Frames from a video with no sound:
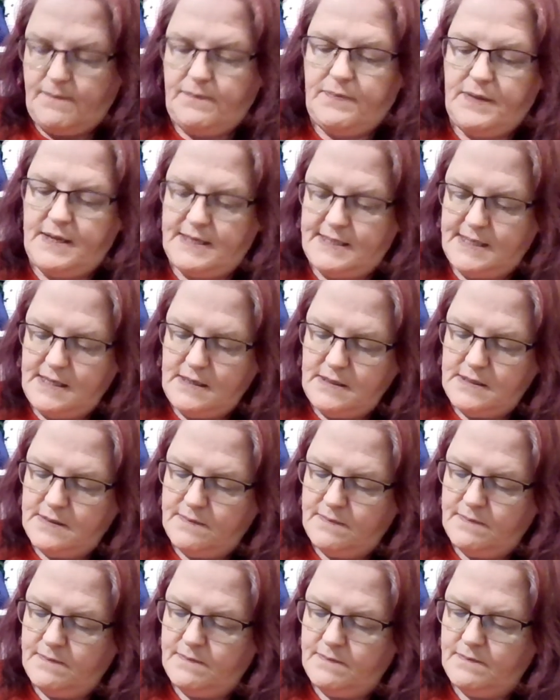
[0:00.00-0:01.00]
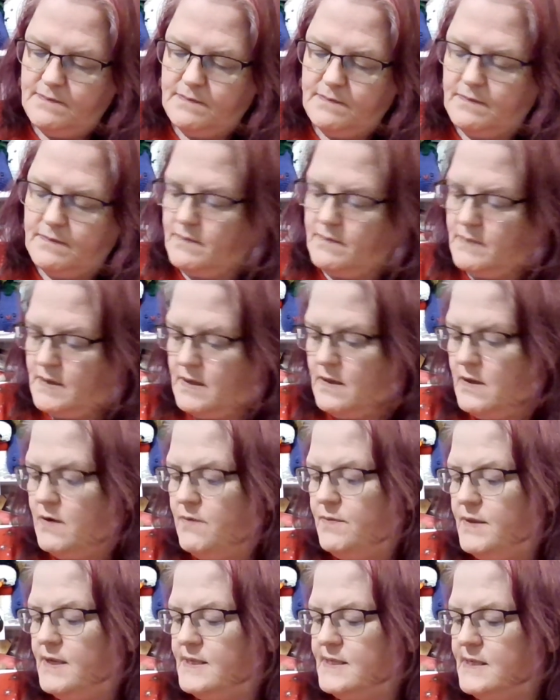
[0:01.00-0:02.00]
This end?
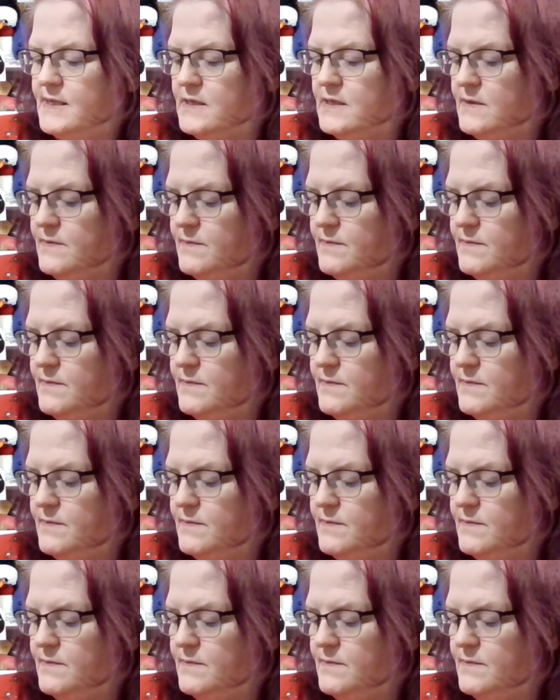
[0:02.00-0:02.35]
Not this end.